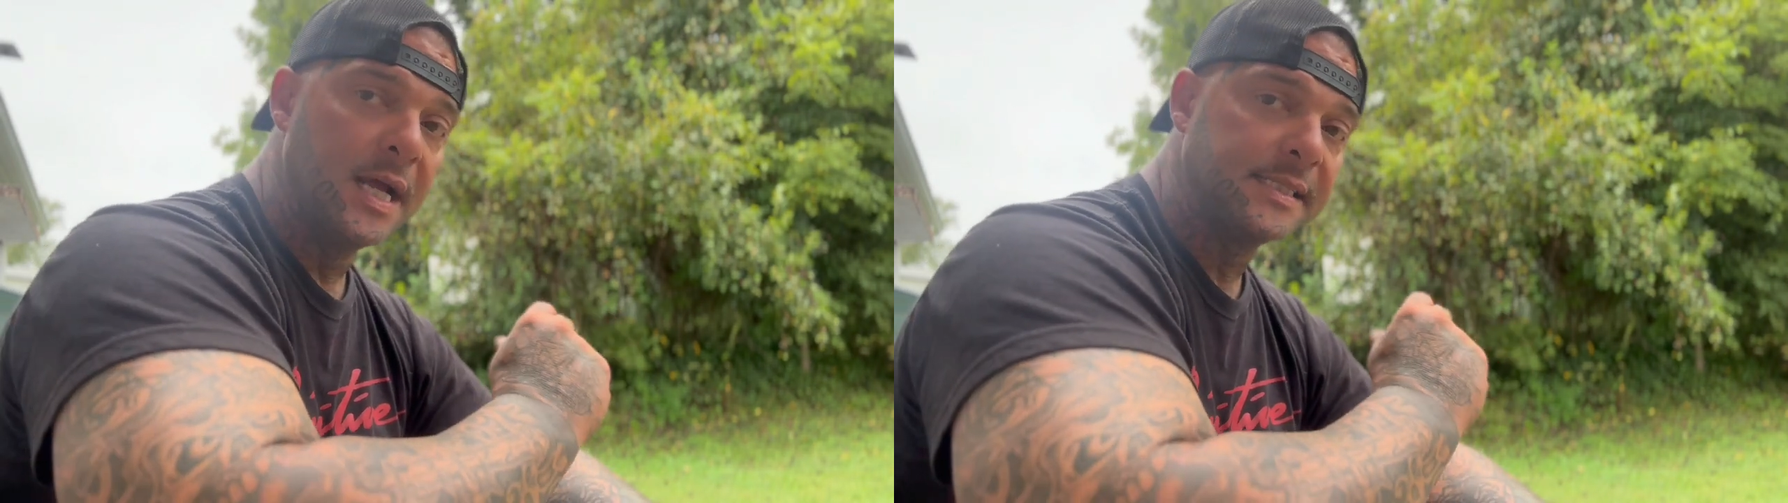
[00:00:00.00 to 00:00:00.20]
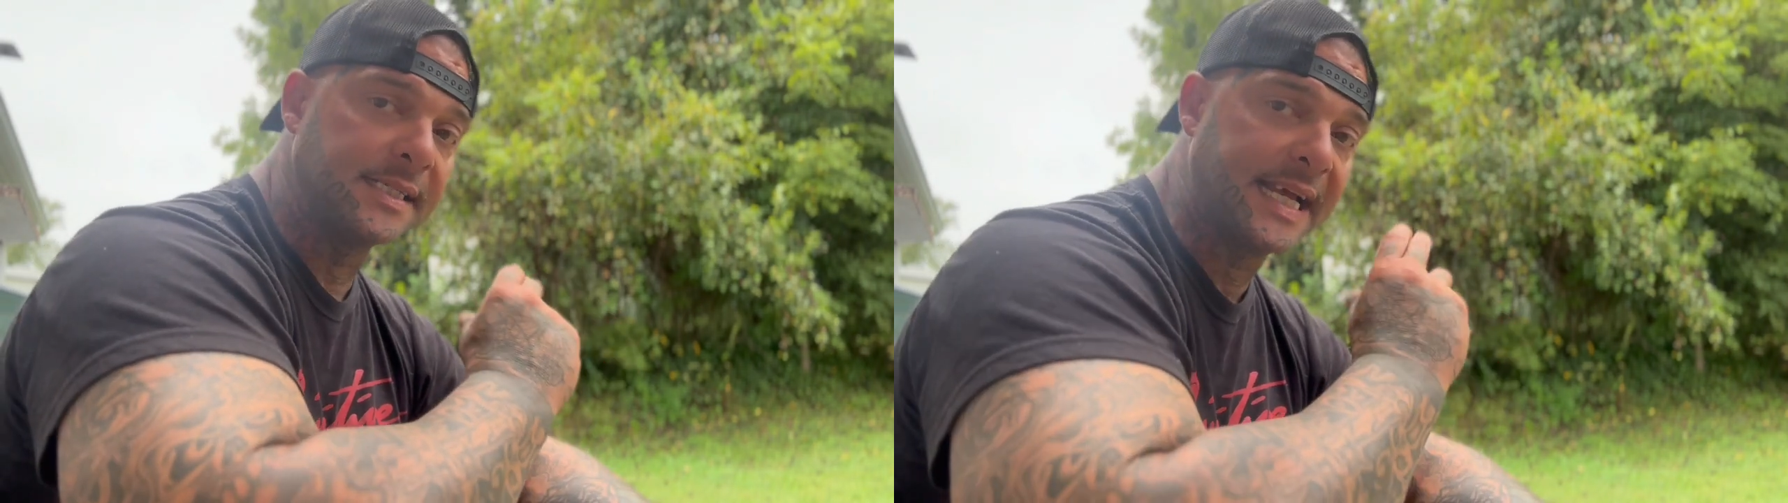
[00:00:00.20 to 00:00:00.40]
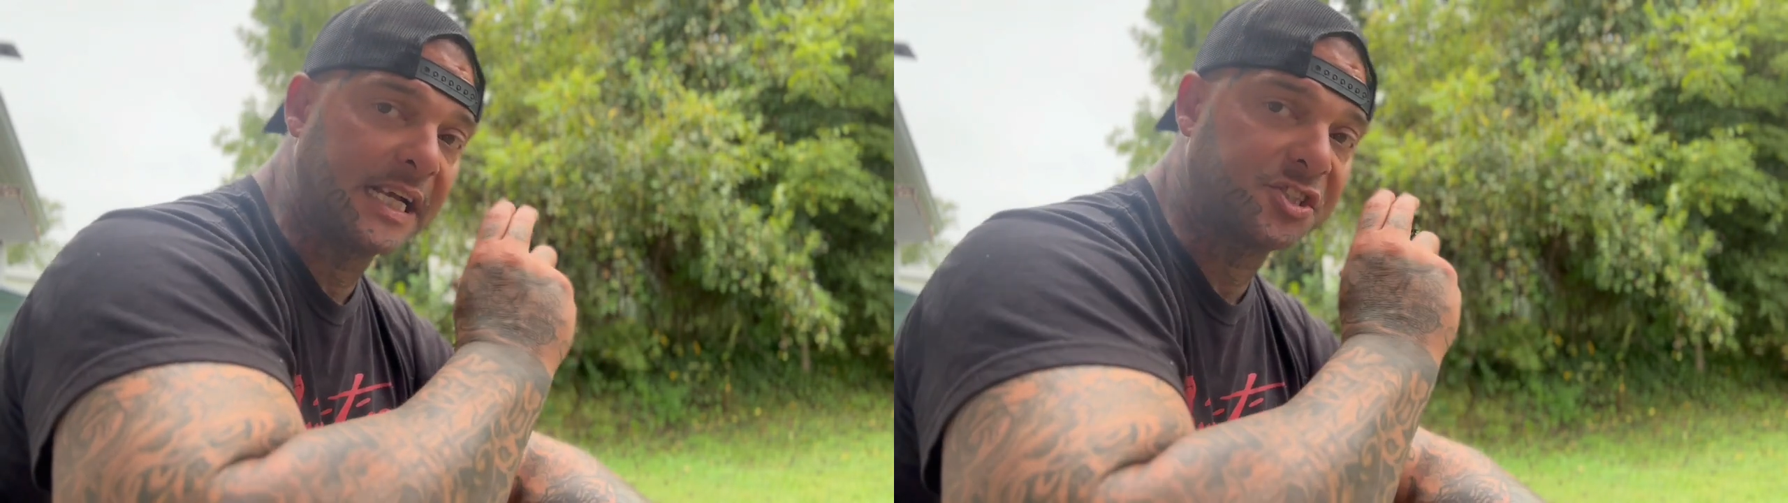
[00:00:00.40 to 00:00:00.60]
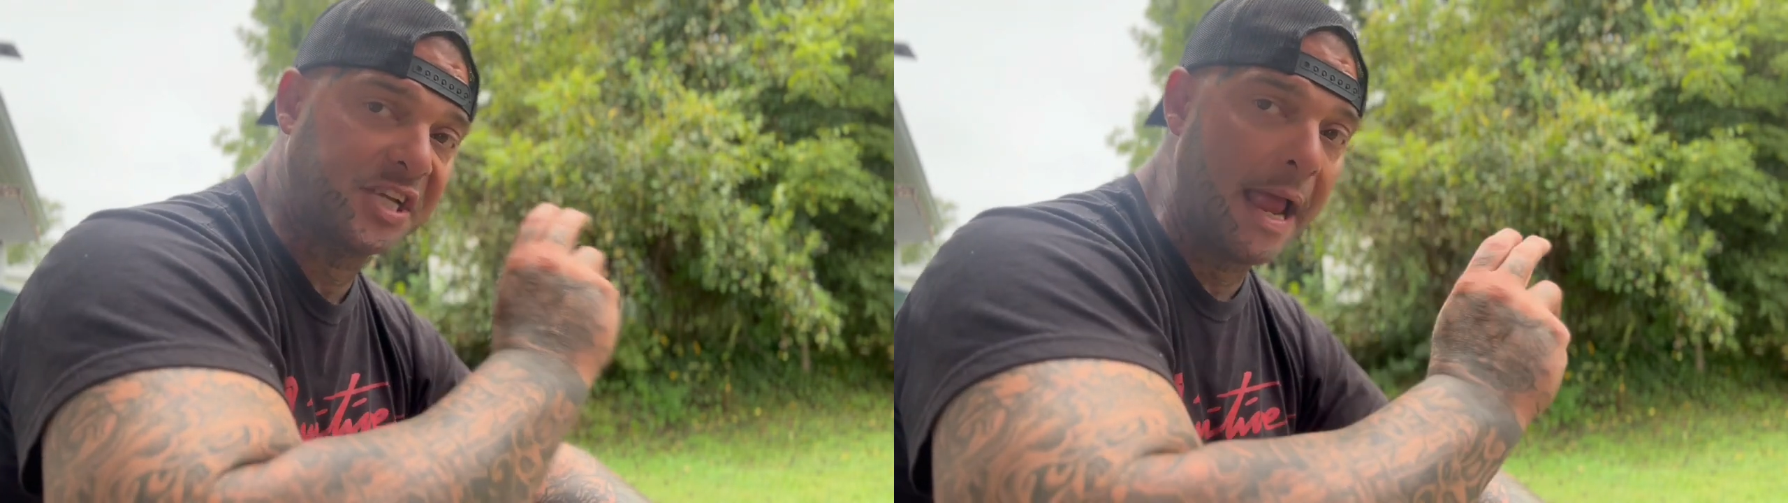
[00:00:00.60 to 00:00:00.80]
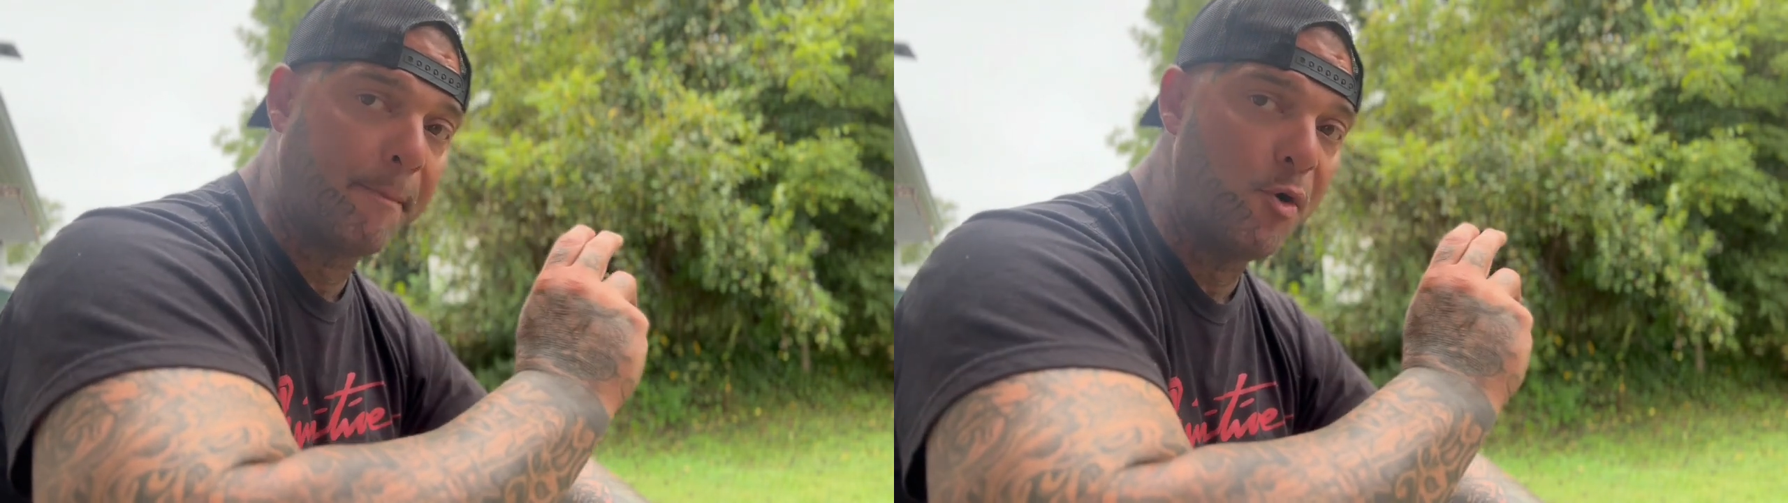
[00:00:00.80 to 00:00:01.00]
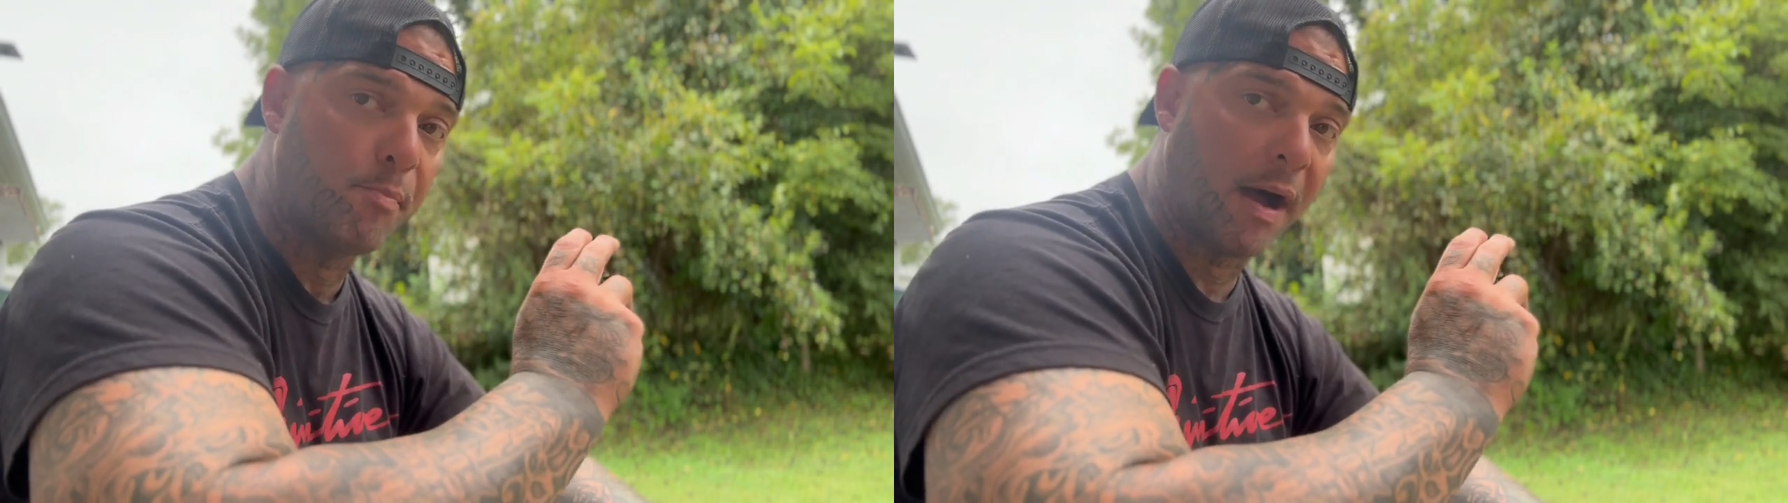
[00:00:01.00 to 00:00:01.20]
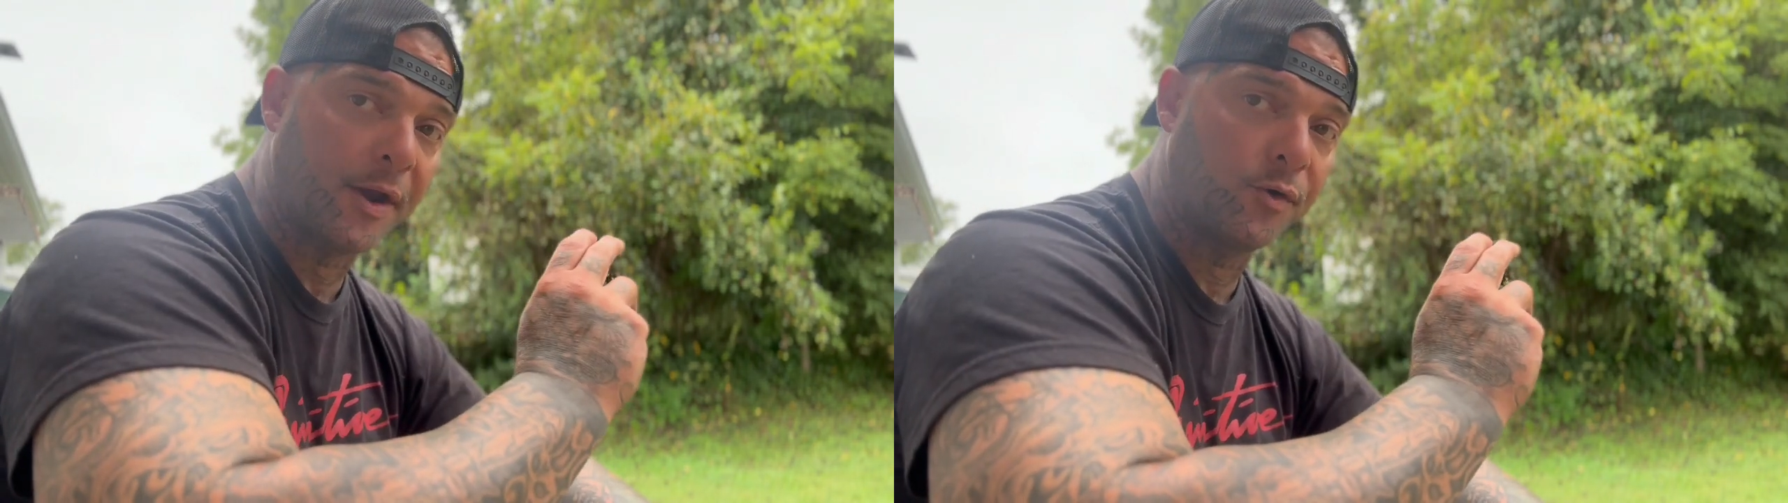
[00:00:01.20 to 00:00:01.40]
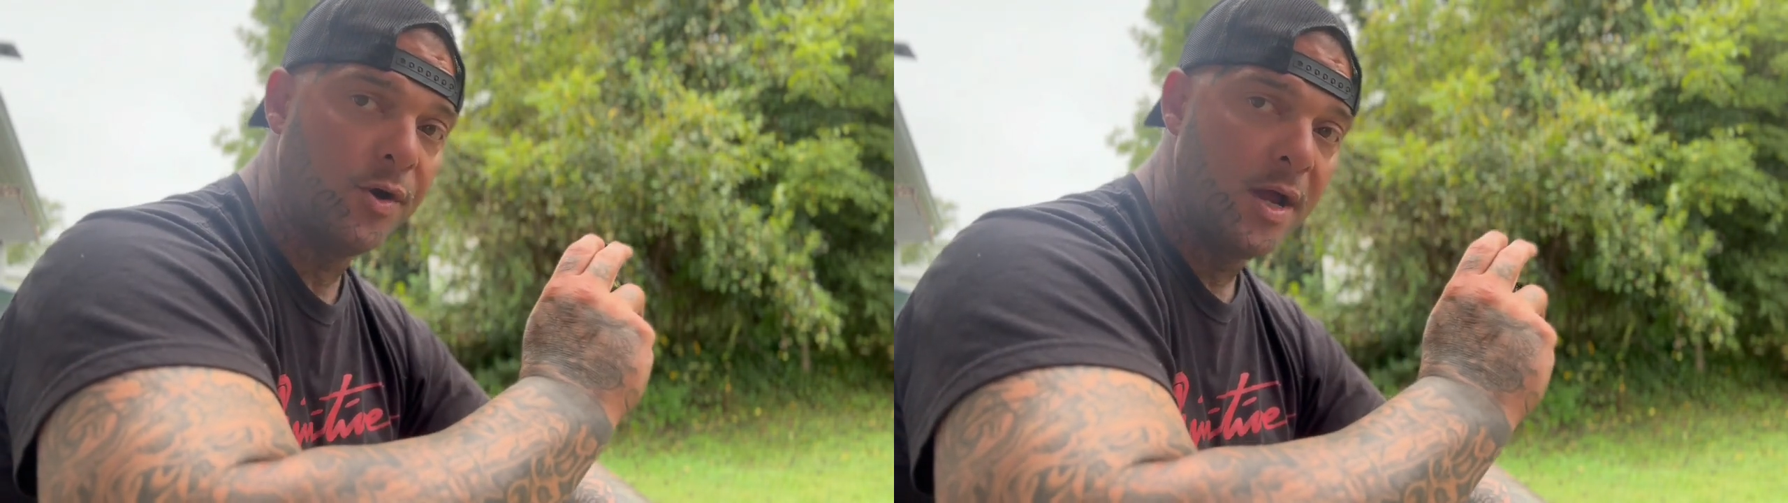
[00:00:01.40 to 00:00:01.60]
To take a shampoo
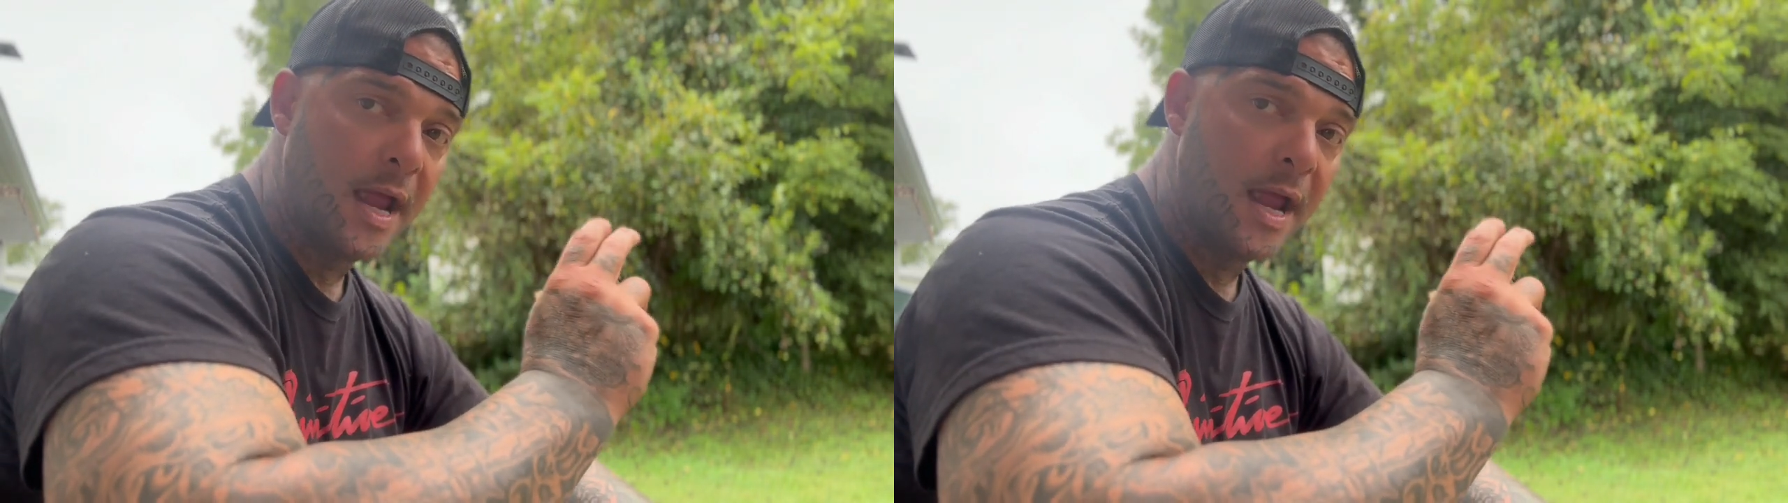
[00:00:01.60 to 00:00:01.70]
bottle